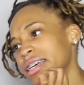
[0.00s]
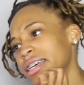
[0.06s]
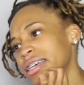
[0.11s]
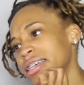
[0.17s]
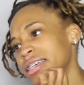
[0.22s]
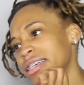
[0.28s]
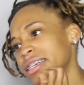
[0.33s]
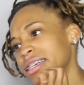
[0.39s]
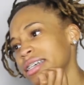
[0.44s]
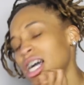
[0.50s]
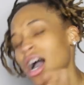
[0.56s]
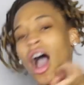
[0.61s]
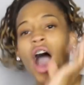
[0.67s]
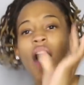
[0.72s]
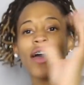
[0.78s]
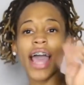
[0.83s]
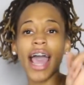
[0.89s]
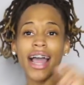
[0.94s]

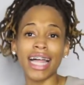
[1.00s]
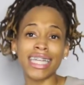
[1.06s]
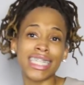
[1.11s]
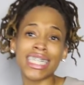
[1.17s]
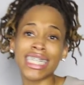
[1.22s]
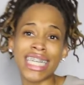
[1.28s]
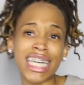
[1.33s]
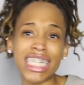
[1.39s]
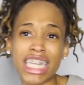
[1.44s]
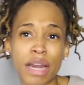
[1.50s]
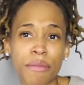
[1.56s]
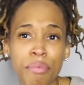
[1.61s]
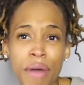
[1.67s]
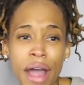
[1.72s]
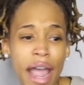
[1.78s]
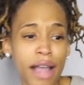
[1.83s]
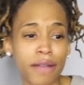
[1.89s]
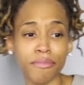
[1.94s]
Okay, let's just get to the
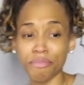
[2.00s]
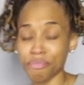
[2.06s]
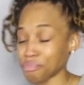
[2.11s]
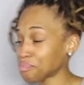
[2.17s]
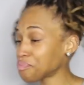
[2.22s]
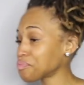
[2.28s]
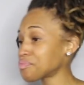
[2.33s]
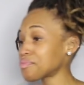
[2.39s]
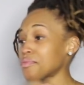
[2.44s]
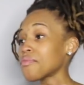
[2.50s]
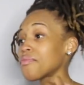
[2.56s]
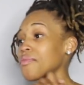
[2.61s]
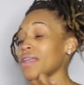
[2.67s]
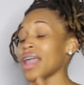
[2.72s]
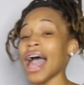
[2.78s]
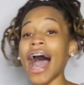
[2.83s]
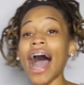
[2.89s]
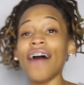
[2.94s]
prank.
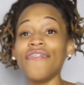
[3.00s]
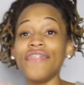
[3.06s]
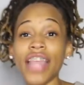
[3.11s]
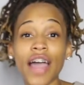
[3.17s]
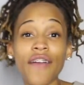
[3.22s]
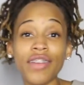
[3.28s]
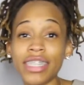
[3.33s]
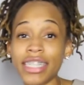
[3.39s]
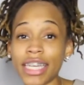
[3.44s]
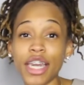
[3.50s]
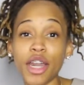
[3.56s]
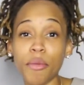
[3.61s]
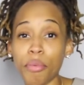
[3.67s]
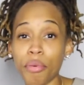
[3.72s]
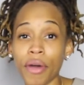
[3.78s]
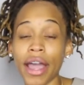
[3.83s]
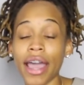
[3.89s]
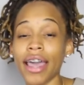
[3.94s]
I've never seen a
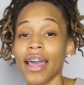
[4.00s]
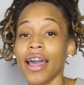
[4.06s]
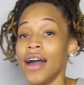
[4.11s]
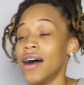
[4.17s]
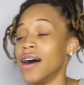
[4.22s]
prank